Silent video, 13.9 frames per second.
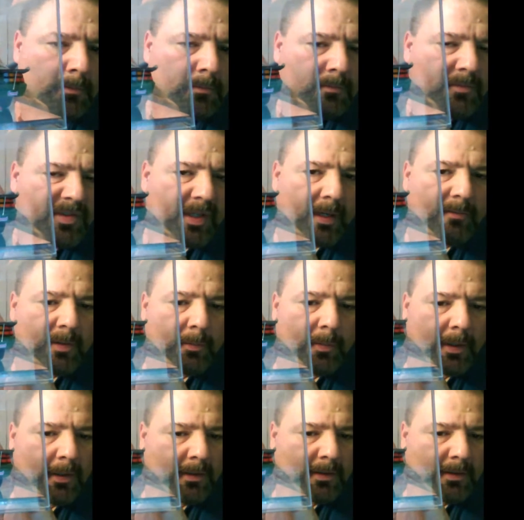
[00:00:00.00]
safety
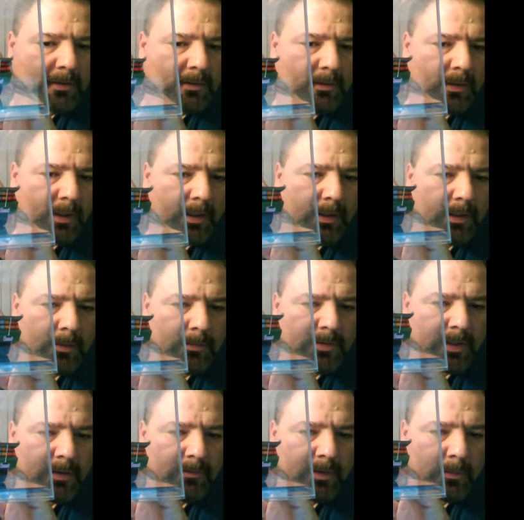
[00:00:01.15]
pins. I cut up
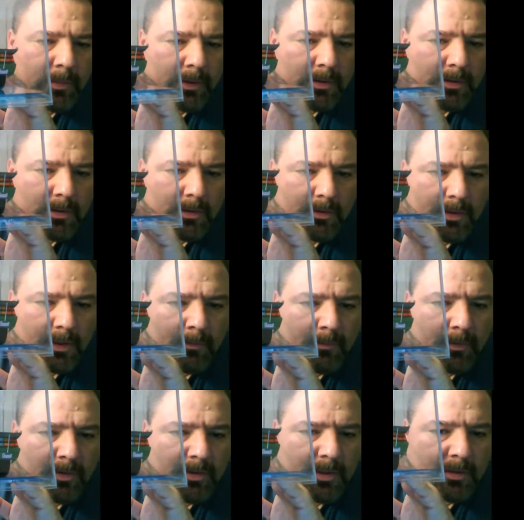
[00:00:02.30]
safety pins and use them for
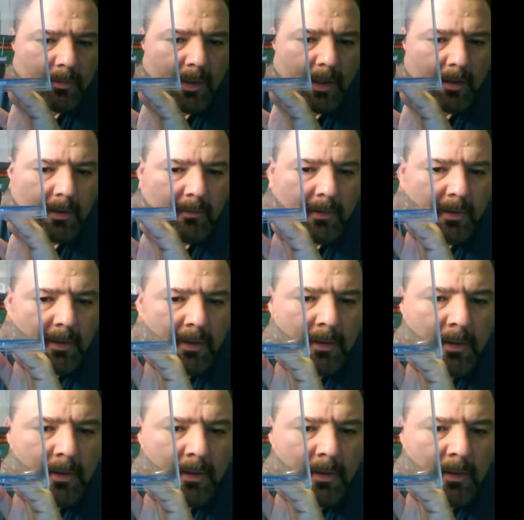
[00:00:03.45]
just about everything.